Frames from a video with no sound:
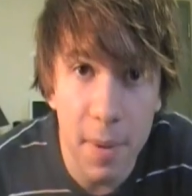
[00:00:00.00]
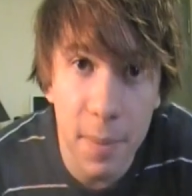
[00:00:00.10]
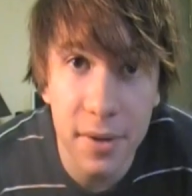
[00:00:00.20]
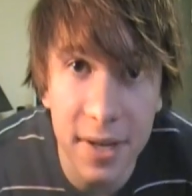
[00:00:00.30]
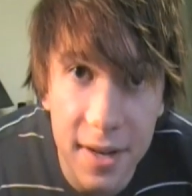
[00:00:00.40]
Happy
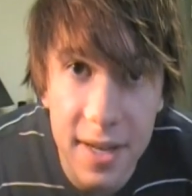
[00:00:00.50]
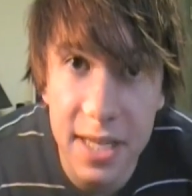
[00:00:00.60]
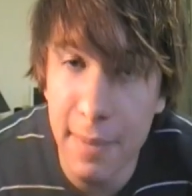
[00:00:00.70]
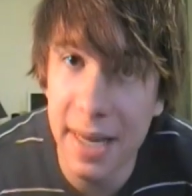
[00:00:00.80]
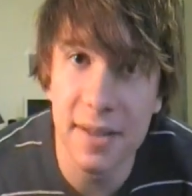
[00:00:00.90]
birthday, Denise.
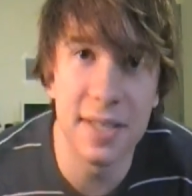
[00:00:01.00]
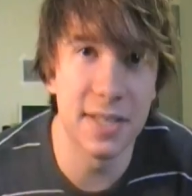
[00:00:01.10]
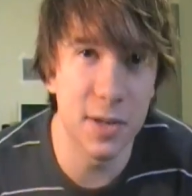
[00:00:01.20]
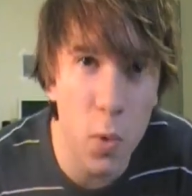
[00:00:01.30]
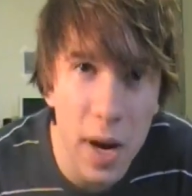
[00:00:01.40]
I'm making this
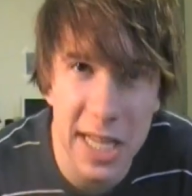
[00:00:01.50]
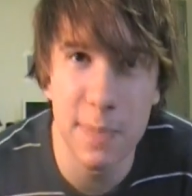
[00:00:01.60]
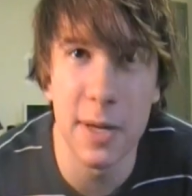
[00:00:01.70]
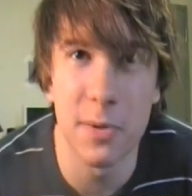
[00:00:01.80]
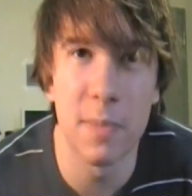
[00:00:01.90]
as quick as
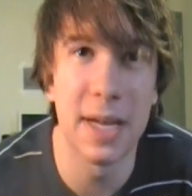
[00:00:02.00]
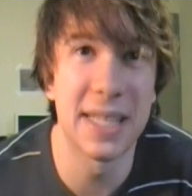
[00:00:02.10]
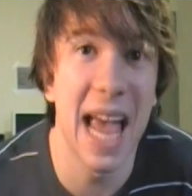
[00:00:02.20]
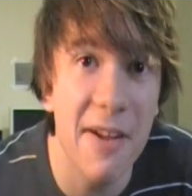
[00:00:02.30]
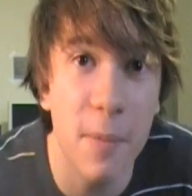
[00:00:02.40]
possible
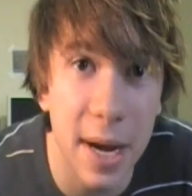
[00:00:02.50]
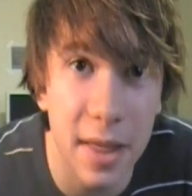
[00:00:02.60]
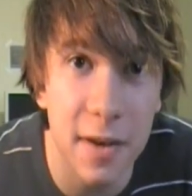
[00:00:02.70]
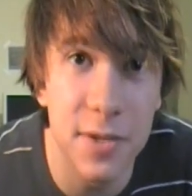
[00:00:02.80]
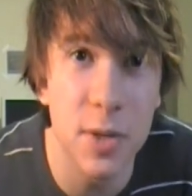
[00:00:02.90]
because everybody
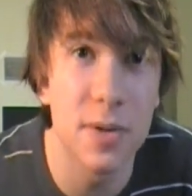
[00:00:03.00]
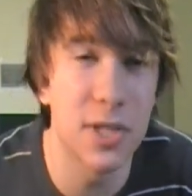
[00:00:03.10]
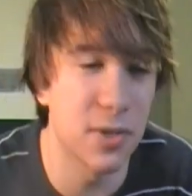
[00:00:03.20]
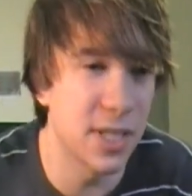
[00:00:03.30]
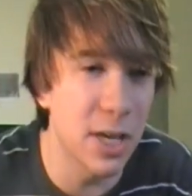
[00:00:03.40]
loves you and
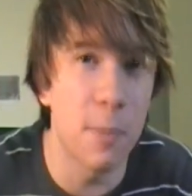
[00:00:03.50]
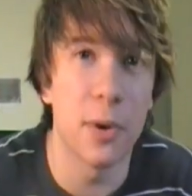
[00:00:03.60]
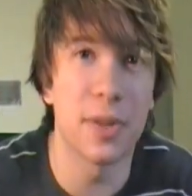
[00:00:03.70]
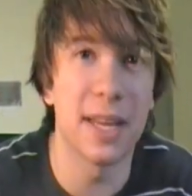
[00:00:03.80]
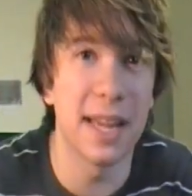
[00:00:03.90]
it's your single
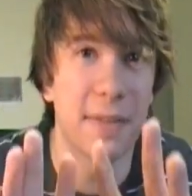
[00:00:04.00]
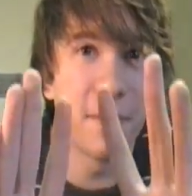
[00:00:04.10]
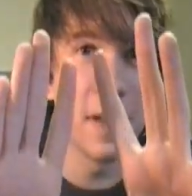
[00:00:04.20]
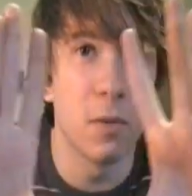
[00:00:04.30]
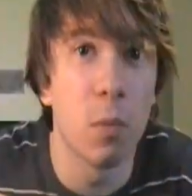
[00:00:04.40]
birthday and I have to
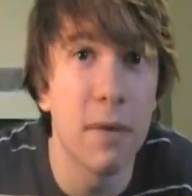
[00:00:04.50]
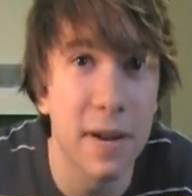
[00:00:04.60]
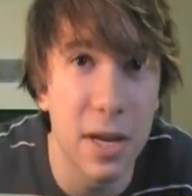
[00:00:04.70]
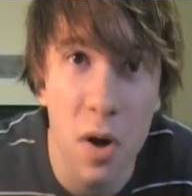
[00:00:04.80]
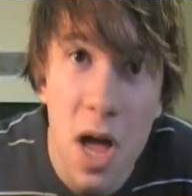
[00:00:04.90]
fit in one
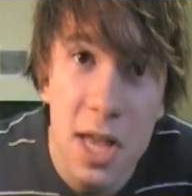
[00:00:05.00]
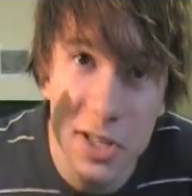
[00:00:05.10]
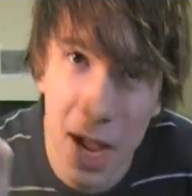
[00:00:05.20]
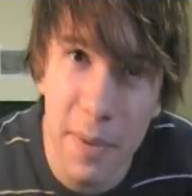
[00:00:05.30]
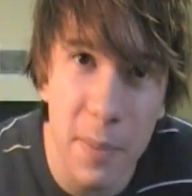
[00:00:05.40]
video. So
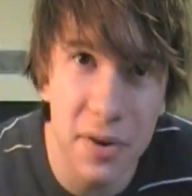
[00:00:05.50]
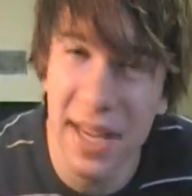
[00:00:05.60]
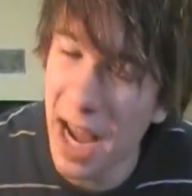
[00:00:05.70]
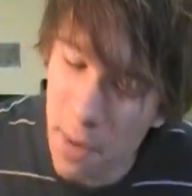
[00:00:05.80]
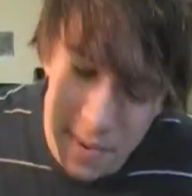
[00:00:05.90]
happy
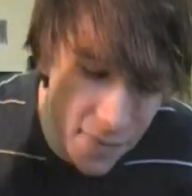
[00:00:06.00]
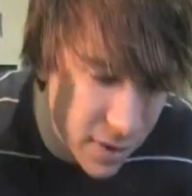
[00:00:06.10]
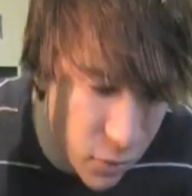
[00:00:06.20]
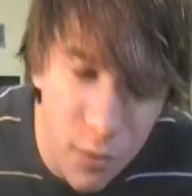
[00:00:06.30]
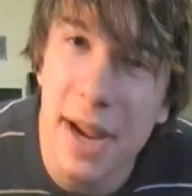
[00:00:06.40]
birthday. I hope you have
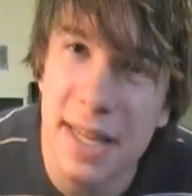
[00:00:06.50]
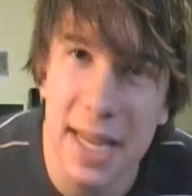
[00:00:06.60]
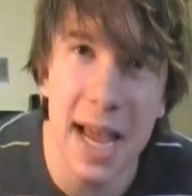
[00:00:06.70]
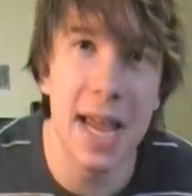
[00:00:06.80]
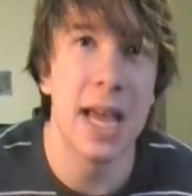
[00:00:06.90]
a great
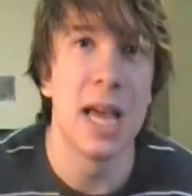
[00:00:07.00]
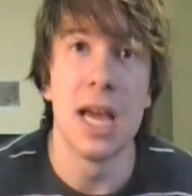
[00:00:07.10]
day.